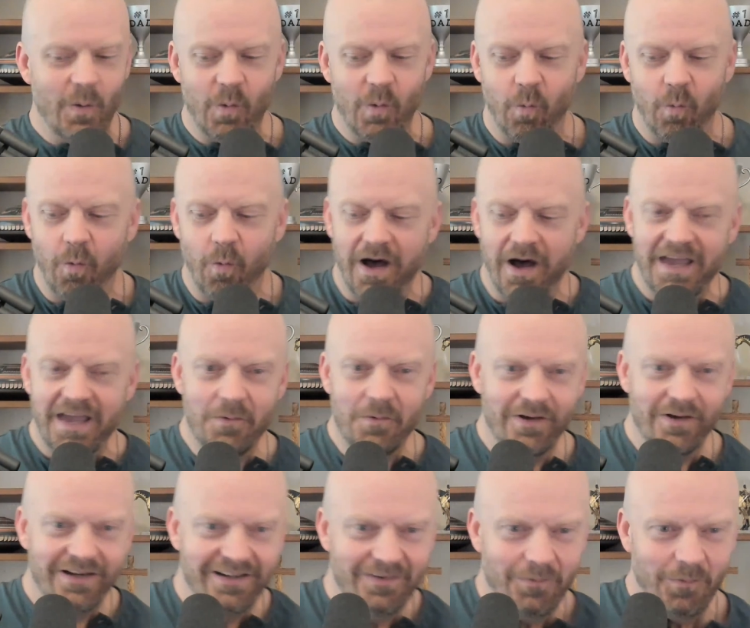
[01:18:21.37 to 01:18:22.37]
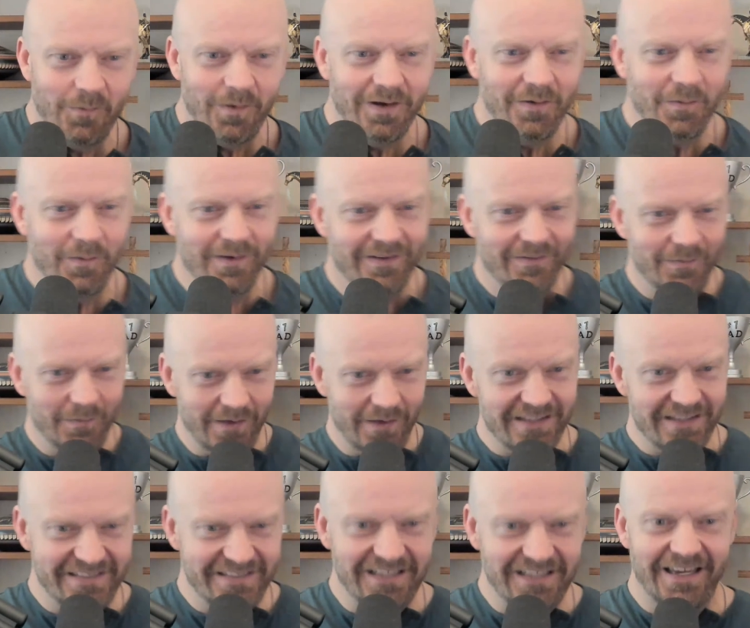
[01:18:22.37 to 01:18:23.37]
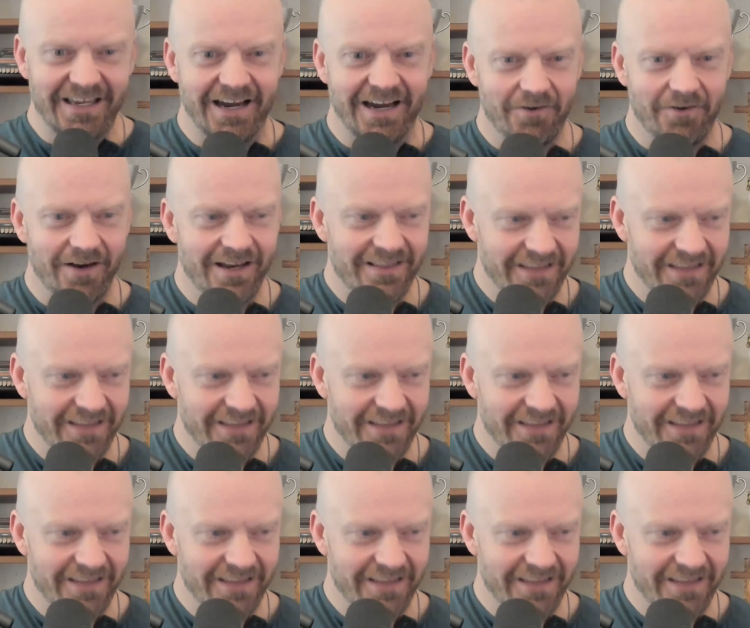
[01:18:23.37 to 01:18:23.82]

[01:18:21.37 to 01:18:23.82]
Why with a celiac, right?